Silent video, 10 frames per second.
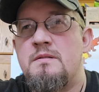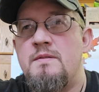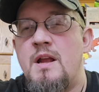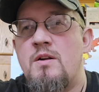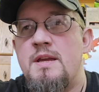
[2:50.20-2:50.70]

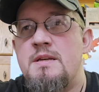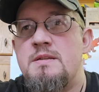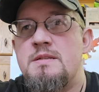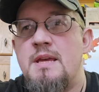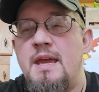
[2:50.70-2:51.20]
there
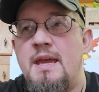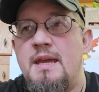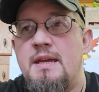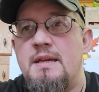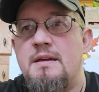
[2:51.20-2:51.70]
is
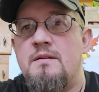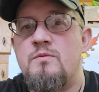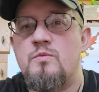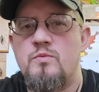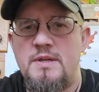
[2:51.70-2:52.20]
a
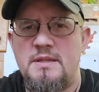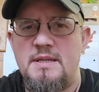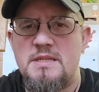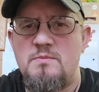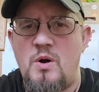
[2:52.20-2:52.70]

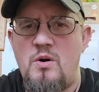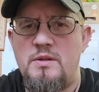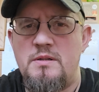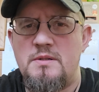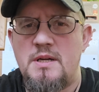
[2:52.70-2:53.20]
really
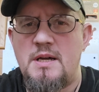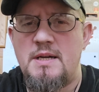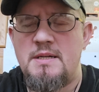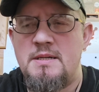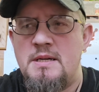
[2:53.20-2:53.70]
small little
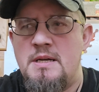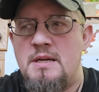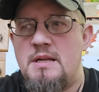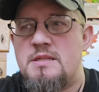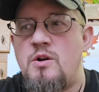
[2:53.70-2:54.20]
guy.
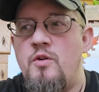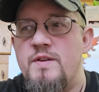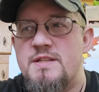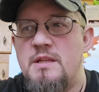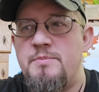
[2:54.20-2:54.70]
It's called
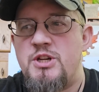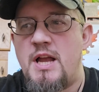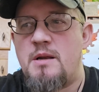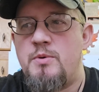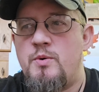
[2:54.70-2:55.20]
the
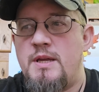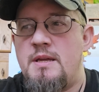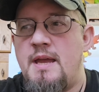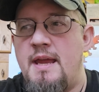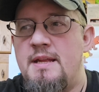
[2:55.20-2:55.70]
Slipjack
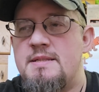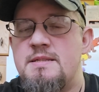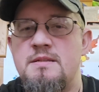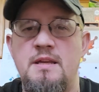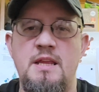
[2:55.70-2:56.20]
Bowie, and
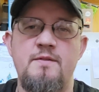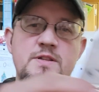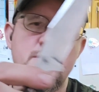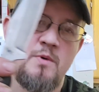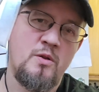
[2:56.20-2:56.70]
it's an even
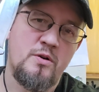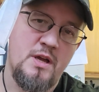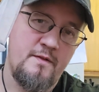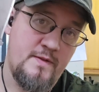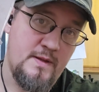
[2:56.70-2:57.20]
smaller
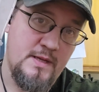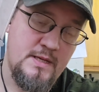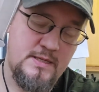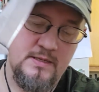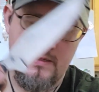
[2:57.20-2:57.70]
knife than
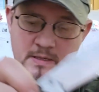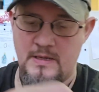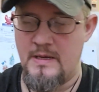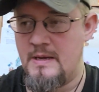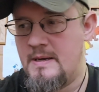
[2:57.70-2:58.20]
this.
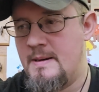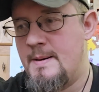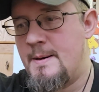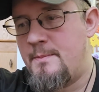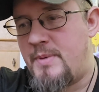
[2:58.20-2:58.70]

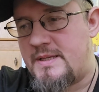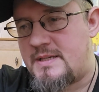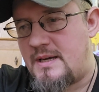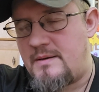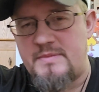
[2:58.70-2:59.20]
But
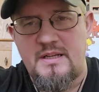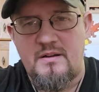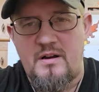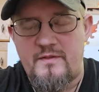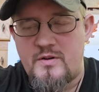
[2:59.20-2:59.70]
I'm getting
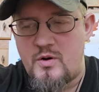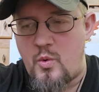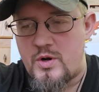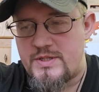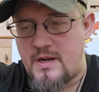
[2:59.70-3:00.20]
off
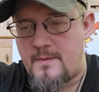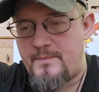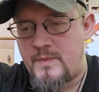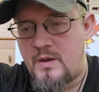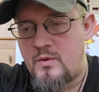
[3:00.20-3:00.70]
course here.
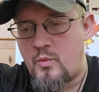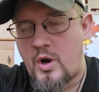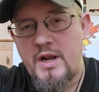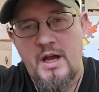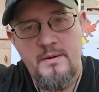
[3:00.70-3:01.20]
We're
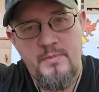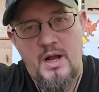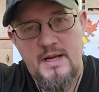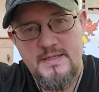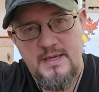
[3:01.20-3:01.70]
going to
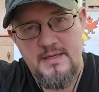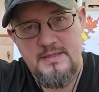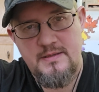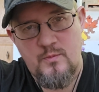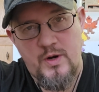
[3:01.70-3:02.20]
unbox
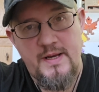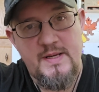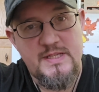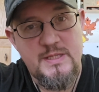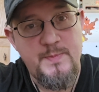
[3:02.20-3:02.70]
these, and we're going to
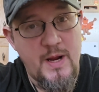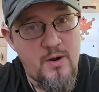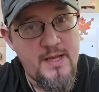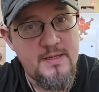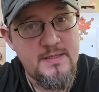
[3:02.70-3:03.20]

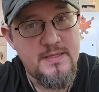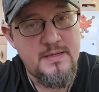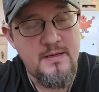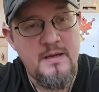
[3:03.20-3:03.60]
experience